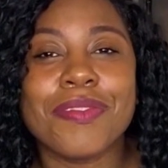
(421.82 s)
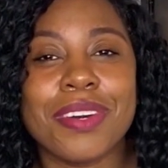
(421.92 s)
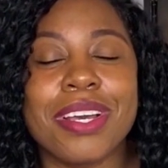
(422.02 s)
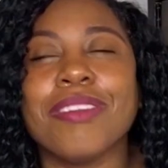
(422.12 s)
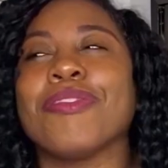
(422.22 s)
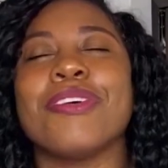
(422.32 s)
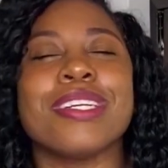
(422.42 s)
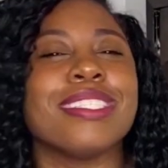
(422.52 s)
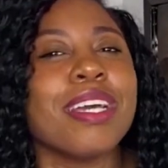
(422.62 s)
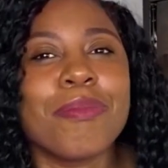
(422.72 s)
fund for
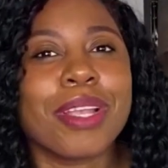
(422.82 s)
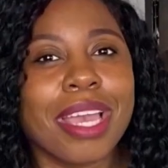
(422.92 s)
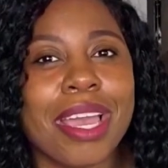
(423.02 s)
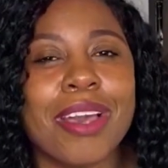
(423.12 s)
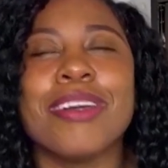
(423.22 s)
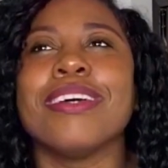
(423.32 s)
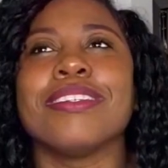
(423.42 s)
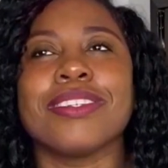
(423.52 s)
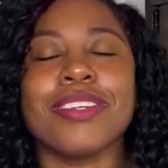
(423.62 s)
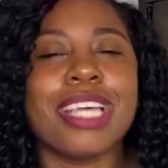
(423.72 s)
a summer camp
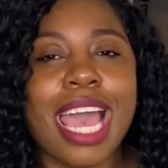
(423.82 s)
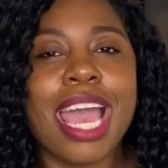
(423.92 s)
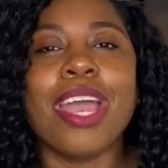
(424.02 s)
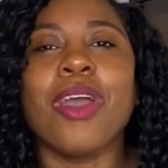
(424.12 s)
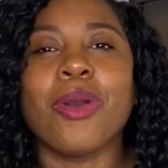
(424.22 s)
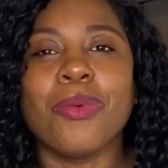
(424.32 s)
so that